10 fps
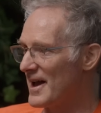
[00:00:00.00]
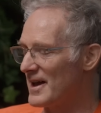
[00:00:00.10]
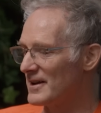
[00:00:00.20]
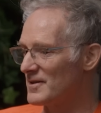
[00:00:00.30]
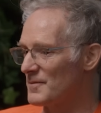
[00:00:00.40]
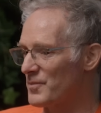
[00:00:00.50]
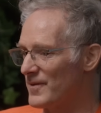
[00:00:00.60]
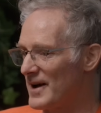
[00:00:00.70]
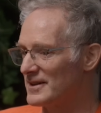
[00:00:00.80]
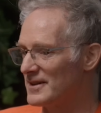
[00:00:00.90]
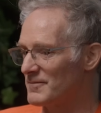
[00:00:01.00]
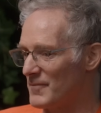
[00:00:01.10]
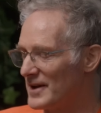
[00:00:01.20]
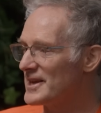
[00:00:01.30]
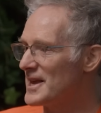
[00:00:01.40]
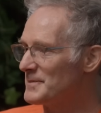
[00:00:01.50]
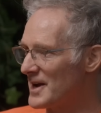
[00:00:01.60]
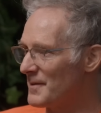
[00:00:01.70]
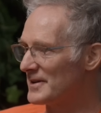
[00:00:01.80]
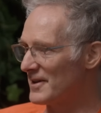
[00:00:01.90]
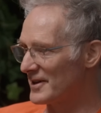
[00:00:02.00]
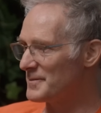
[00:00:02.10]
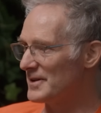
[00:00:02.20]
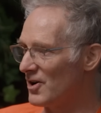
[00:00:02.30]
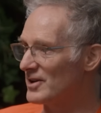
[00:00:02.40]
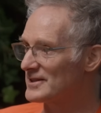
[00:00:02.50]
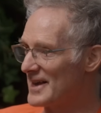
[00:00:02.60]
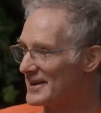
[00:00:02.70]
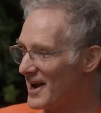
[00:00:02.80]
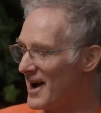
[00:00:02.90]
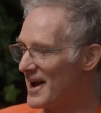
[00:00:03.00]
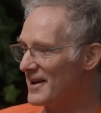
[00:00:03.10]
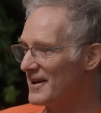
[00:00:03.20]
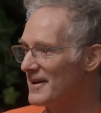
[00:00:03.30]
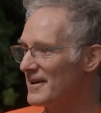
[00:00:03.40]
And provided the money keeps coming, they're going to be loyal to that guy.